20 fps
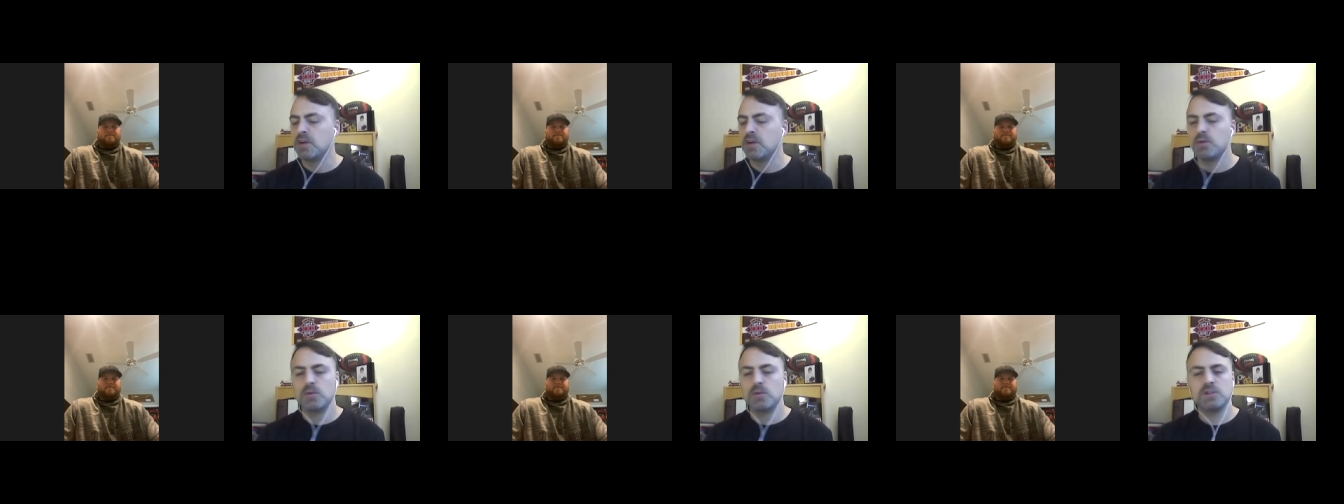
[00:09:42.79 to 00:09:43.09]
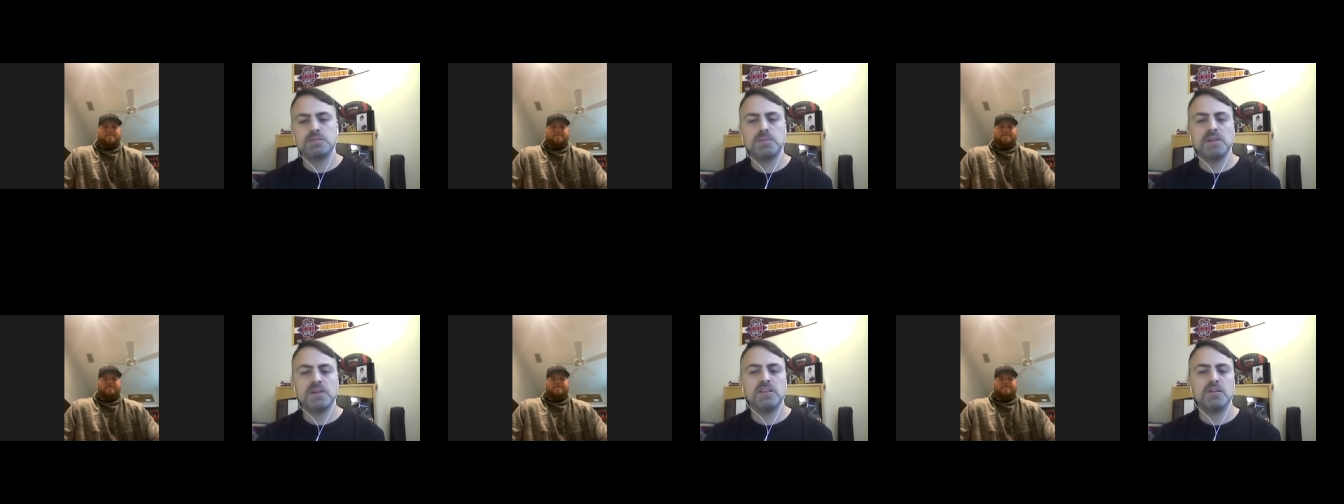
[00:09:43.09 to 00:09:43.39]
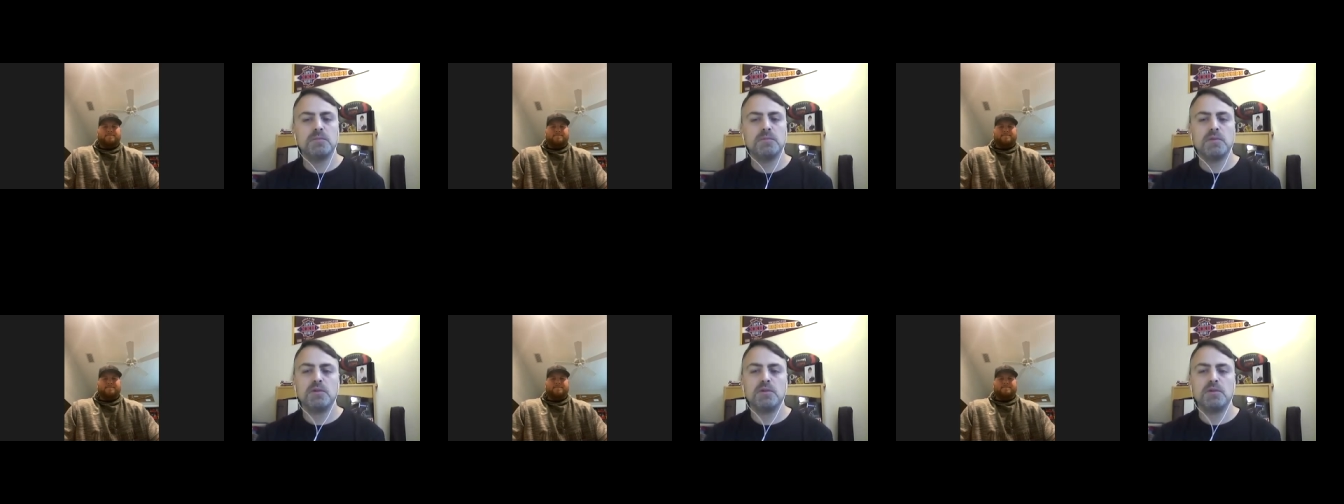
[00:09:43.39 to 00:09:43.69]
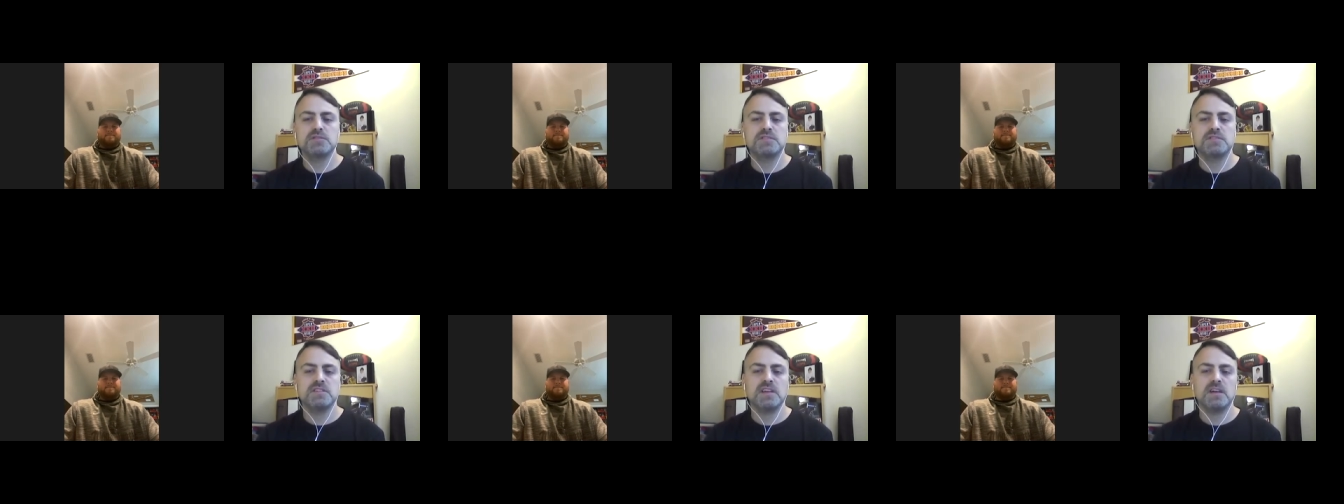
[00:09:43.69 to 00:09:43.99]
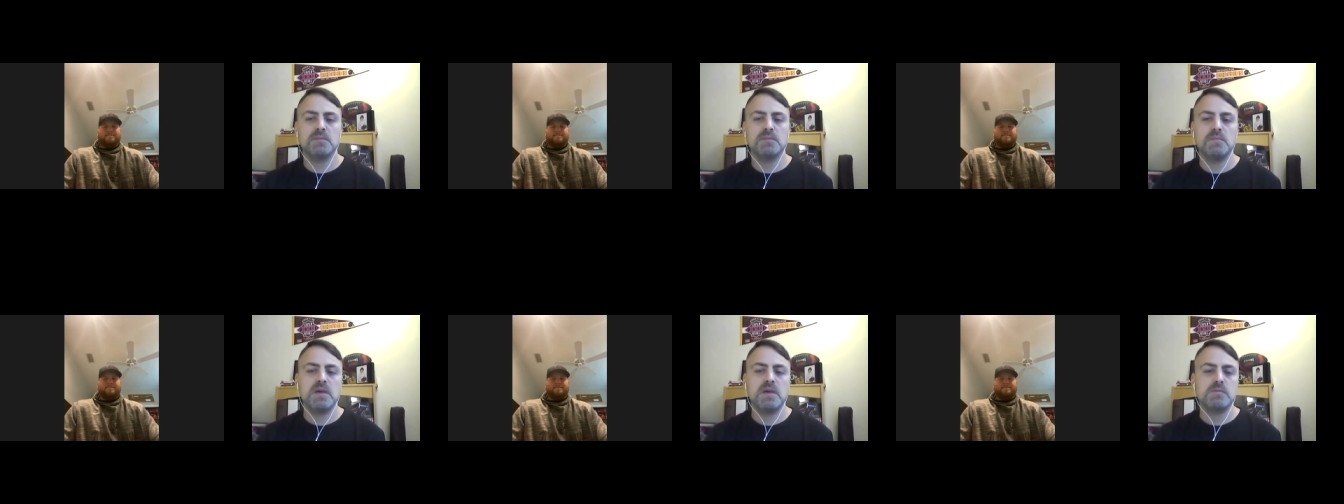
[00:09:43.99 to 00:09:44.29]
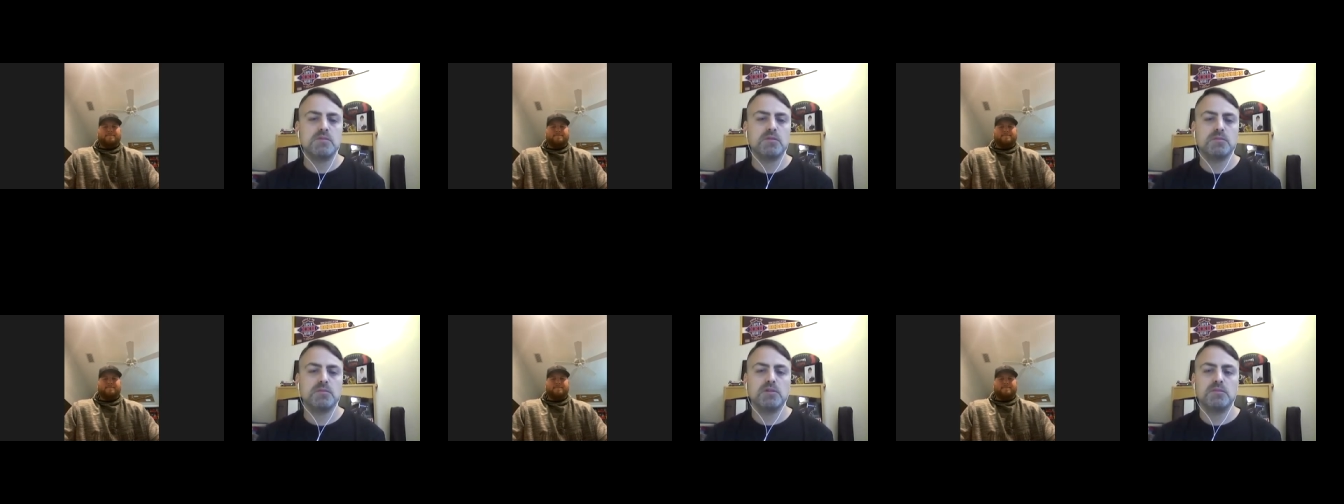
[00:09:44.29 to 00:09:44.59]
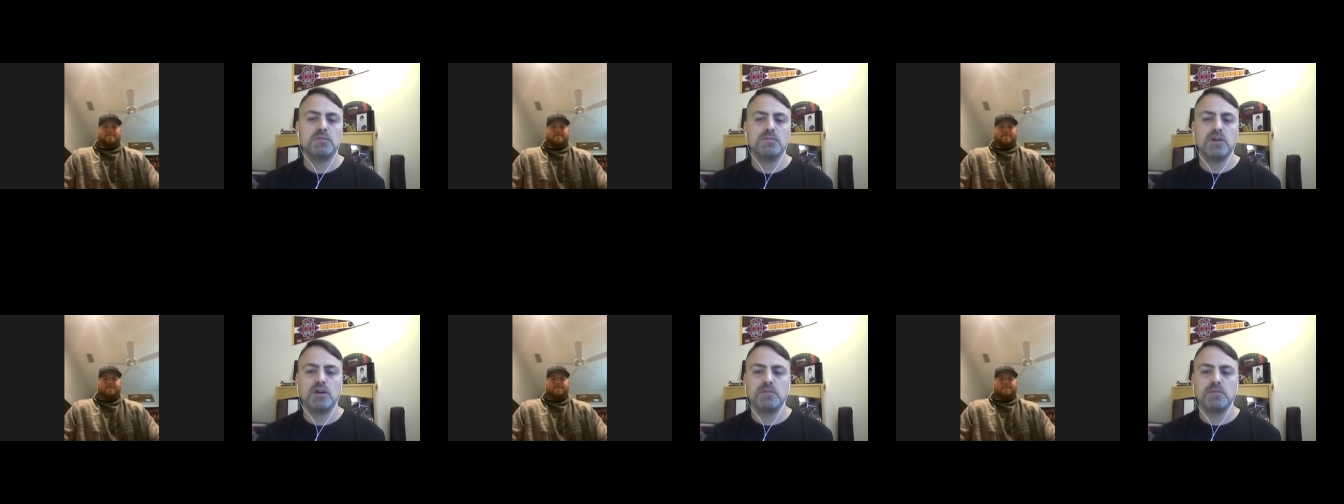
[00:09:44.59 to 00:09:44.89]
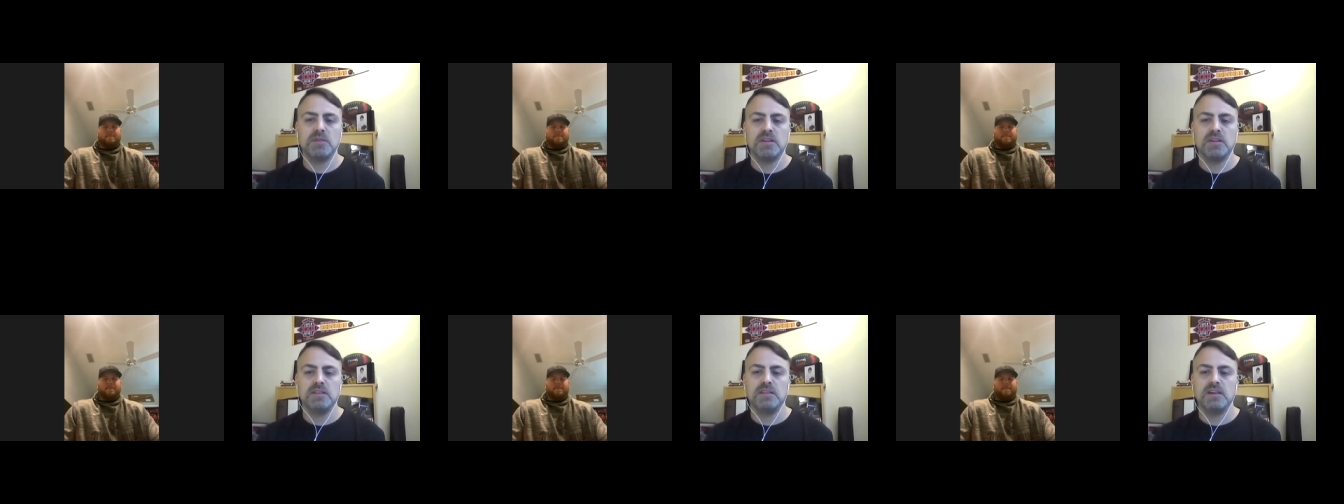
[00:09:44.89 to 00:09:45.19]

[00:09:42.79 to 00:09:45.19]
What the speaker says: What's been your most memorable moment?